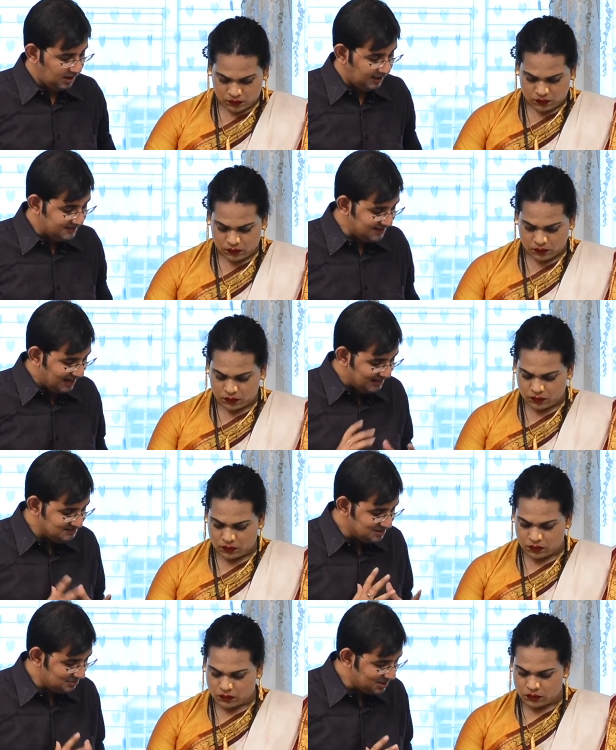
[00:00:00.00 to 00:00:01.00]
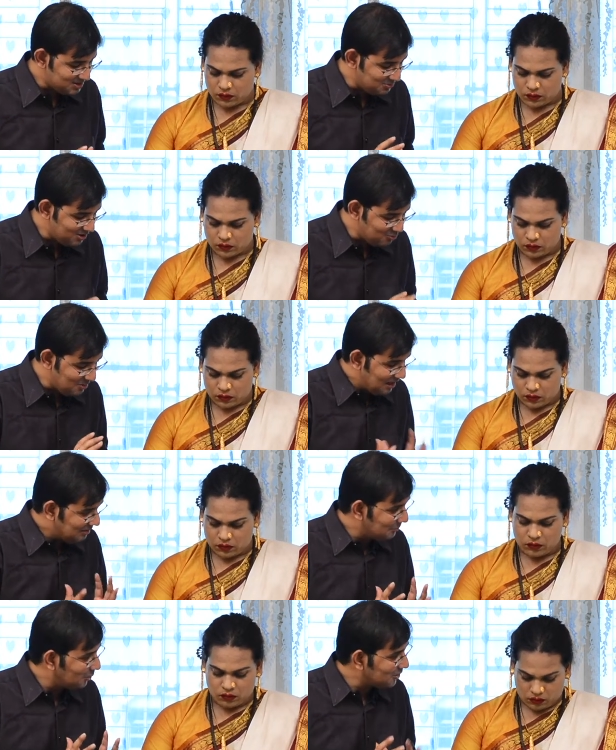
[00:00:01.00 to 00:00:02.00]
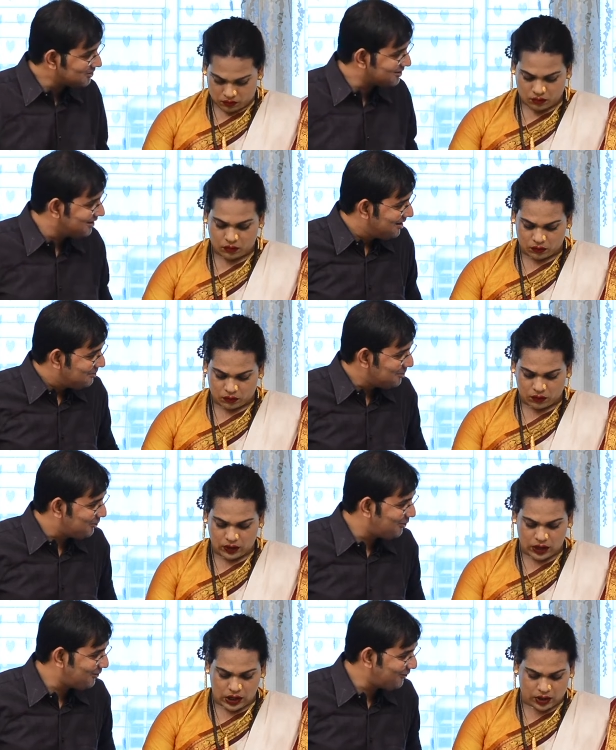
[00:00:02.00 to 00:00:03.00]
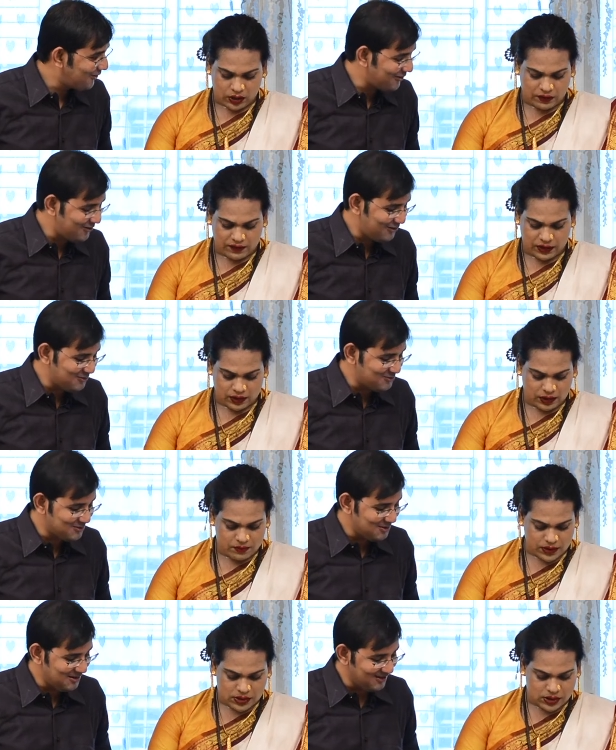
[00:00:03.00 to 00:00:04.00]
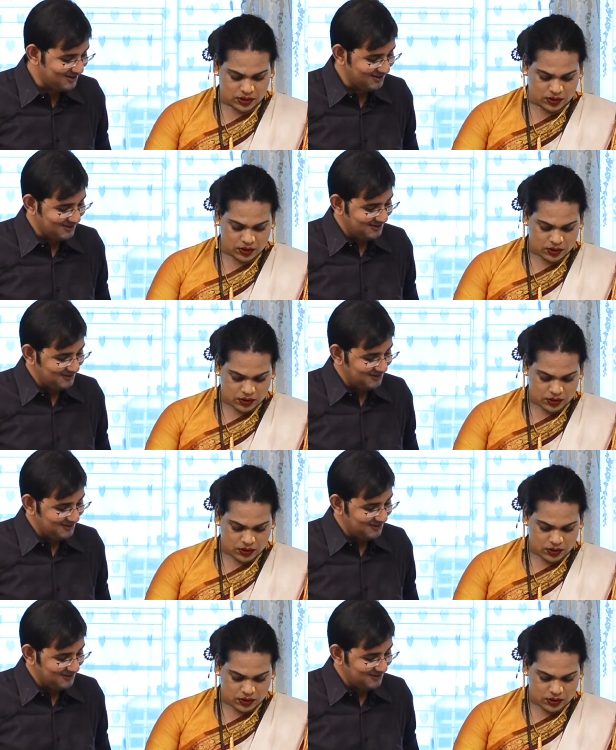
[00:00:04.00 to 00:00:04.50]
Speaker 1: I guess the hands are the best way to make the balls.
Speaker 2: you yeah, cannot use it, the... But, uh,